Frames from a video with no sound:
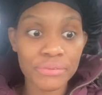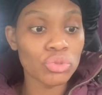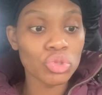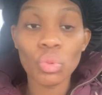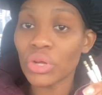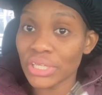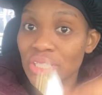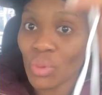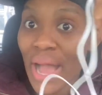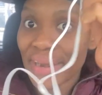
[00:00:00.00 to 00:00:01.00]

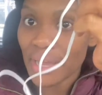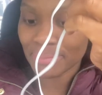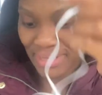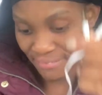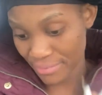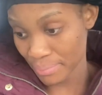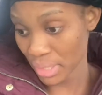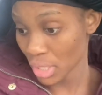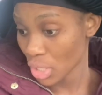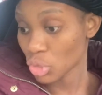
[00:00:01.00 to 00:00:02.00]
donate one adapter for me
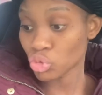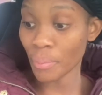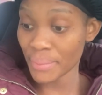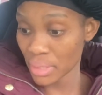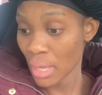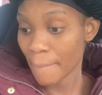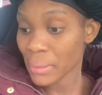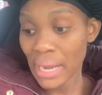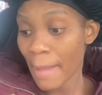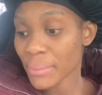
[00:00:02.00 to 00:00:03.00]
to me?
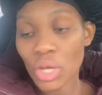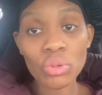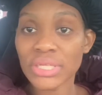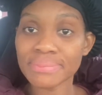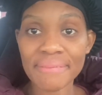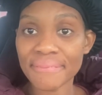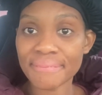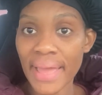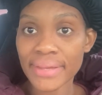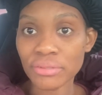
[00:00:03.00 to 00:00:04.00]
Because I don't know if I have a
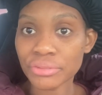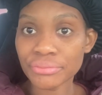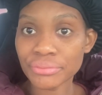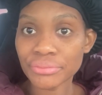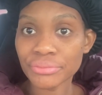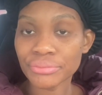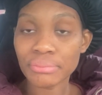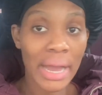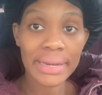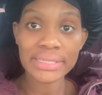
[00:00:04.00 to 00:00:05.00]
fine one.
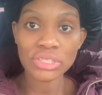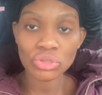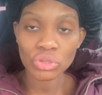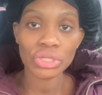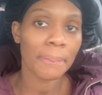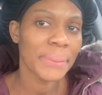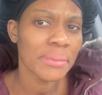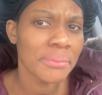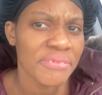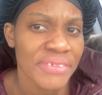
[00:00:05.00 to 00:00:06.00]
Honestly, no,
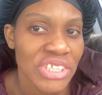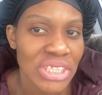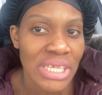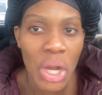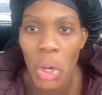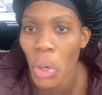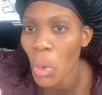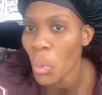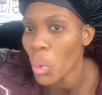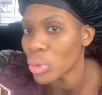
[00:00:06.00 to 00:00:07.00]
people my face just a
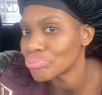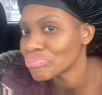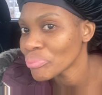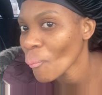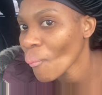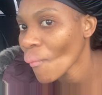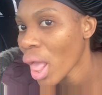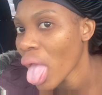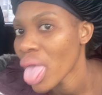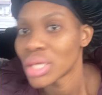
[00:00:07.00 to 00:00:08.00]
glow.
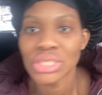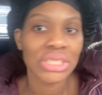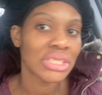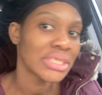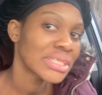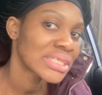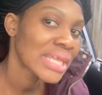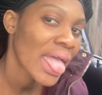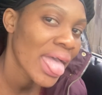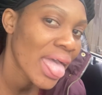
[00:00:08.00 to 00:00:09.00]

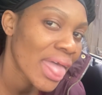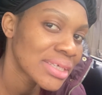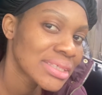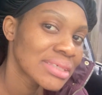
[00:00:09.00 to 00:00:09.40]
Jesus,